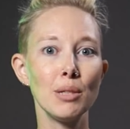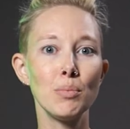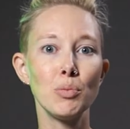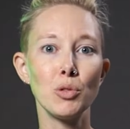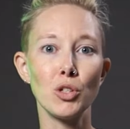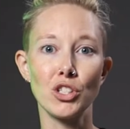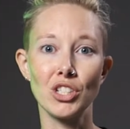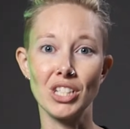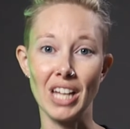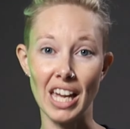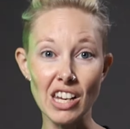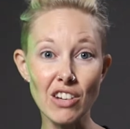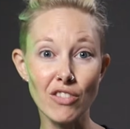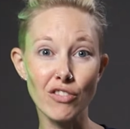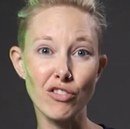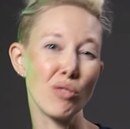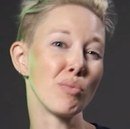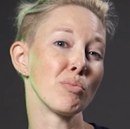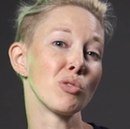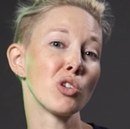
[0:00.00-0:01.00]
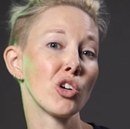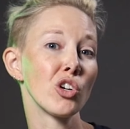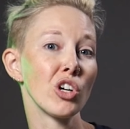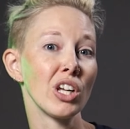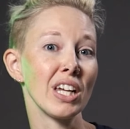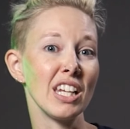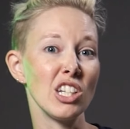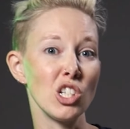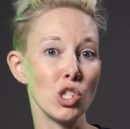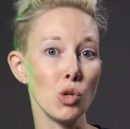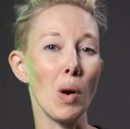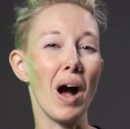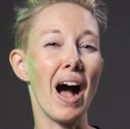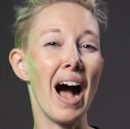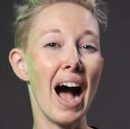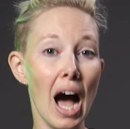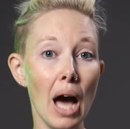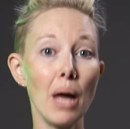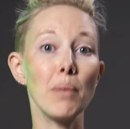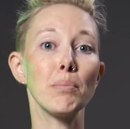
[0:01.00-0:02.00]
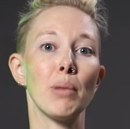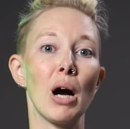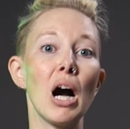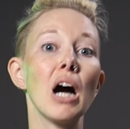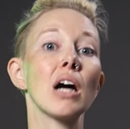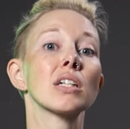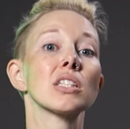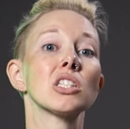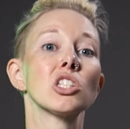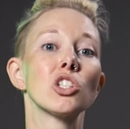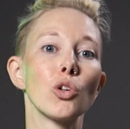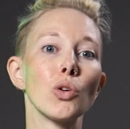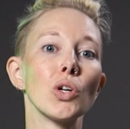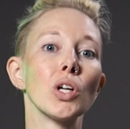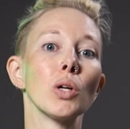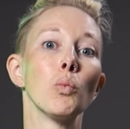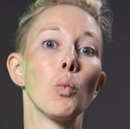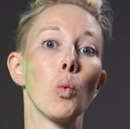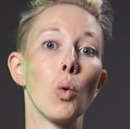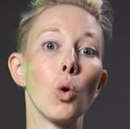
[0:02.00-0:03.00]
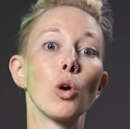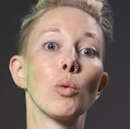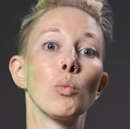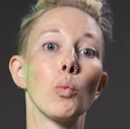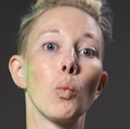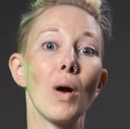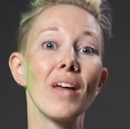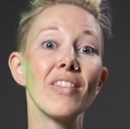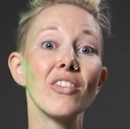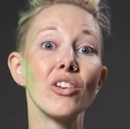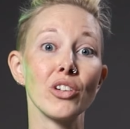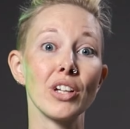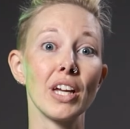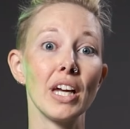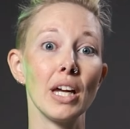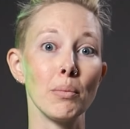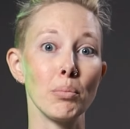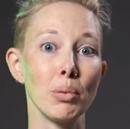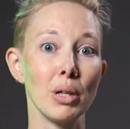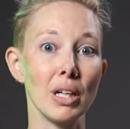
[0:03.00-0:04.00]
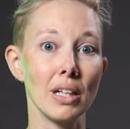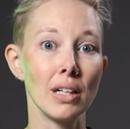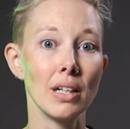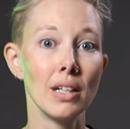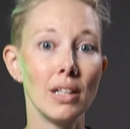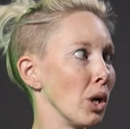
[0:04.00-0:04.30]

keep your tent from turning into a hot box during warm weather camping,